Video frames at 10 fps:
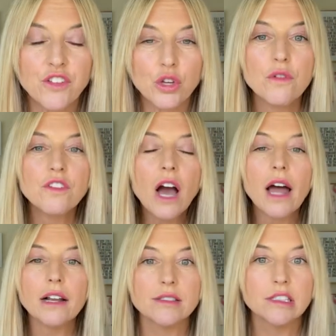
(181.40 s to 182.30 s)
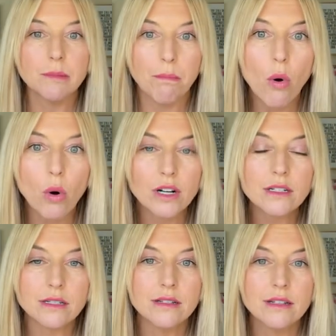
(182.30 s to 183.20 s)
you've got a
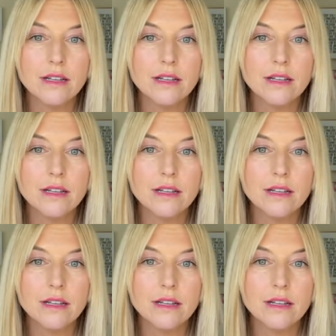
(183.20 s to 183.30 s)
sport